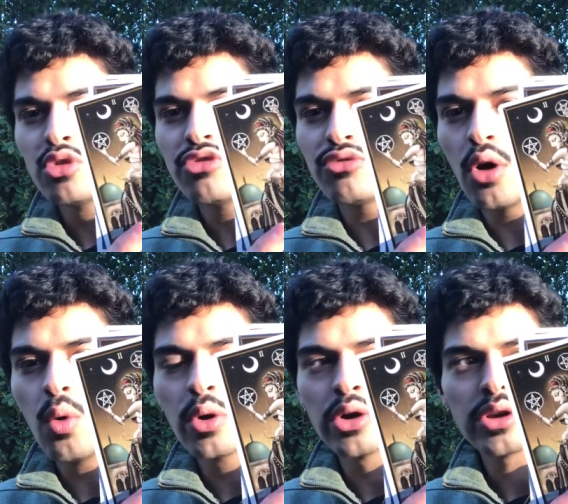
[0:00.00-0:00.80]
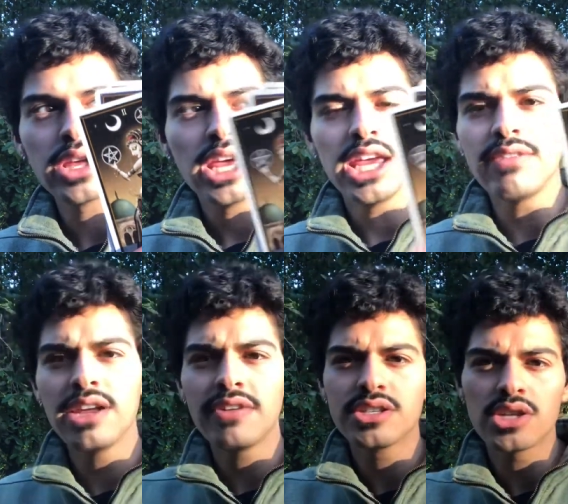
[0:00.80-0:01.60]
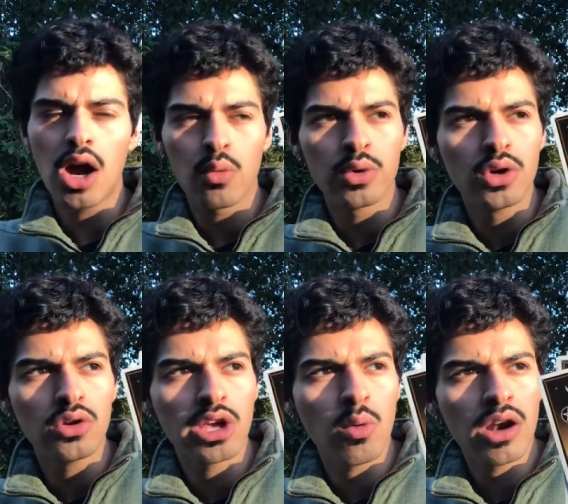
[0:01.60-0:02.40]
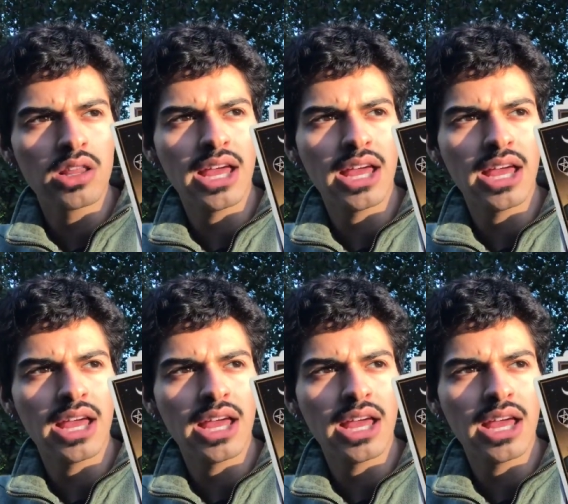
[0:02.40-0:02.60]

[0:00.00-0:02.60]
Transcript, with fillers: to move forward even if it's not real they want to